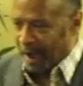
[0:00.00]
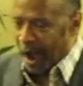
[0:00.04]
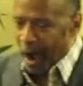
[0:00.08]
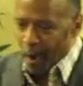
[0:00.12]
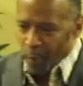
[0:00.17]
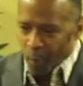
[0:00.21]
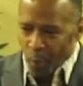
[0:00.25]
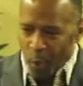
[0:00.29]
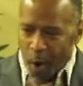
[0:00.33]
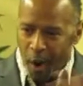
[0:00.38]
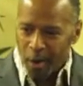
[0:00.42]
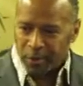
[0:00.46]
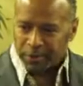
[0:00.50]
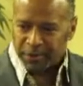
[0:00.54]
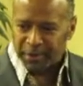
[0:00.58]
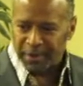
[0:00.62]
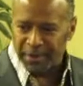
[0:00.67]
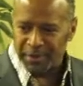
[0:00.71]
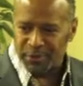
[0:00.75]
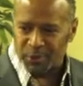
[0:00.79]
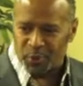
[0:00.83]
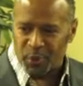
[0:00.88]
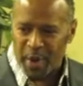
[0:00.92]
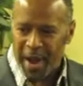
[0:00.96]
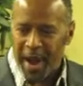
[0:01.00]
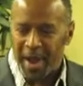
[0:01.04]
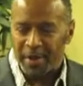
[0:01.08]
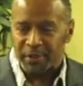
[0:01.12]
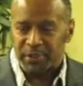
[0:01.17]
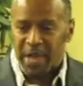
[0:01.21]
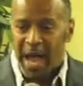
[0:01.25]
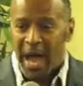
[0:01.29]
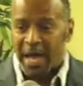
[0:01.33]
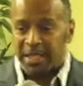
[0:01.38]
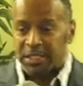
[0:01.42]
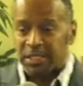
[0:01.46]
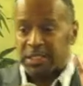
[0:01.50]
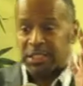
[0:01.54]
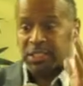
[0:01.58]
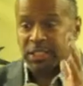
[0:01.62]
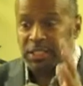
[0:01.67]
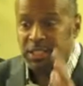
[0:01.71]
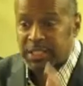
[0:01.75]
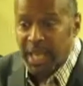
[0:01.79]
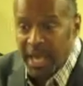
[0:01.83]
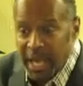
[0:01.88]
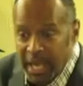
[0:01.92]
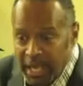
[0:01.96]
I walk these grounds. I
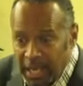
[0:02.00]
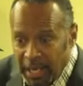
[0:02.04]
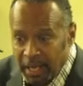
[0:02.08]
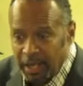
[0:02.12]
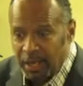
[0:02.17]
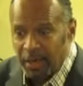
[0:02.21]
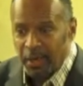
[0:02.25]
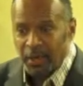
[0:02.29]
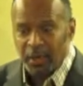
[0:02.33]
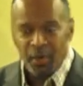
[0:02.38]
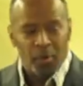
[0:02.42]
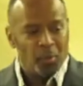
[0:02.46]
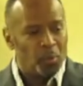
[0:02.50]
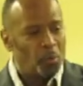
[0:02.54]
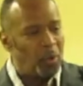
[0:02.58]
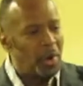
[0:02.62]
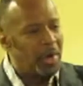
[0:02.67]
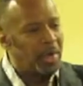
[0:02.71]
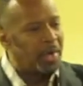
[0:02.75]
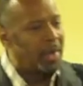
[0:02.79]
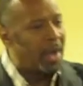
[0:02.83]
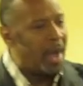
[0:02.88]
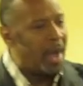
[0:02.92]
see what